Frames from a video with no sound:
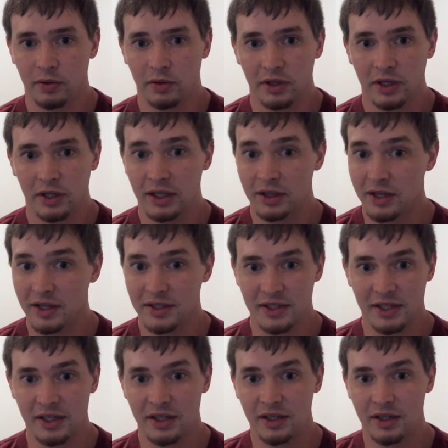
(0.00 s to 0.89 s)

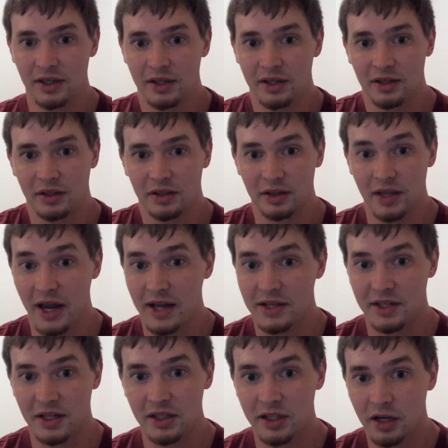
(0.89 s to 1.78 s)
unless he
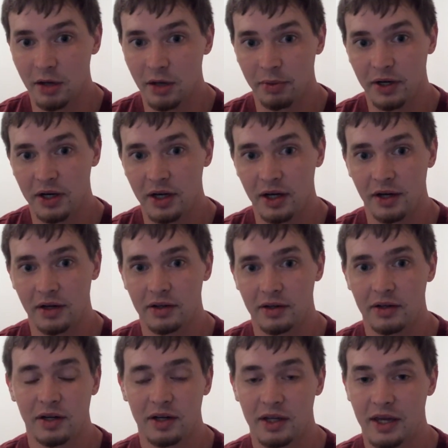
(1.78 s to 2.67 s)
lands a clean
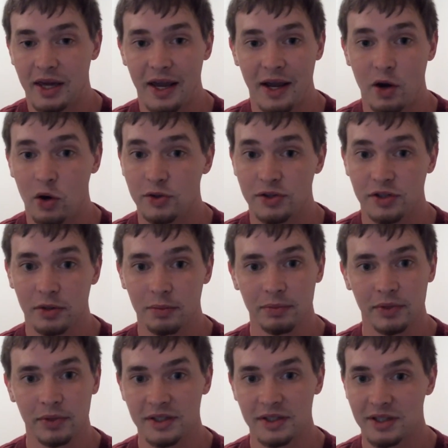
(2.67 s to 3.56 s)
uppercut, KOs
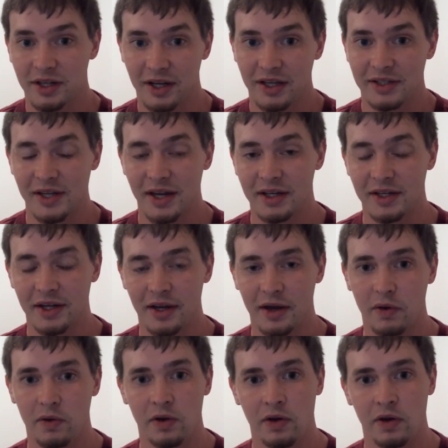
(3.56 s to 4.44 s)
him, he's going to get taken
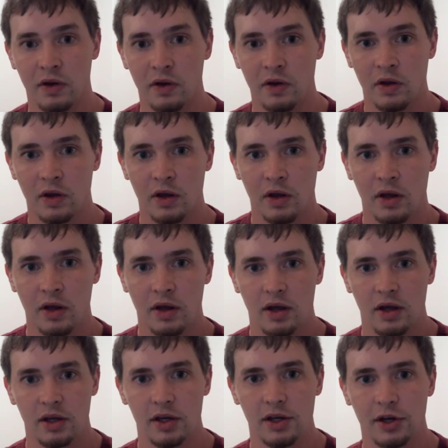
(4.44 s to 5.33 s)
down.
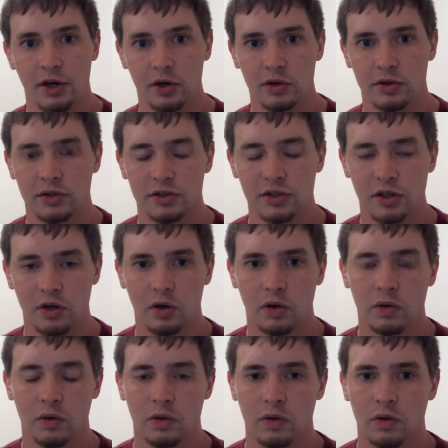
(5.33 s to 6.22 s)

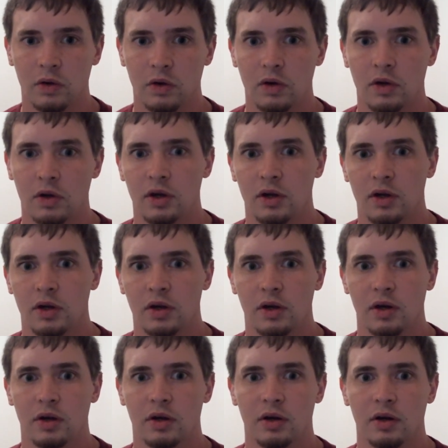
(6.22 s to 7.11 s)
So
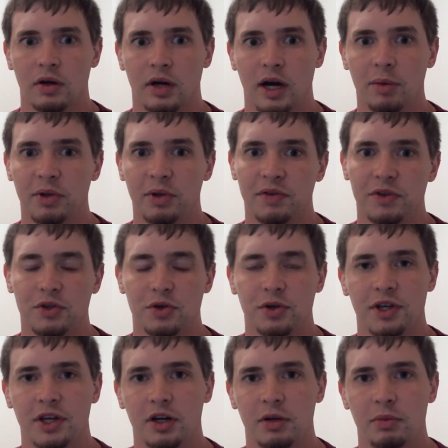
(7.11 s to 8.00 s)
I believe it's
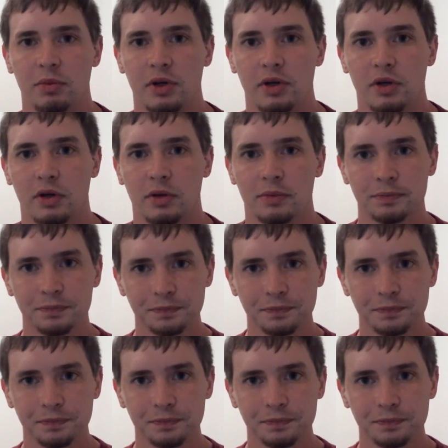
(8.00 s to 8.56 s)
really going to be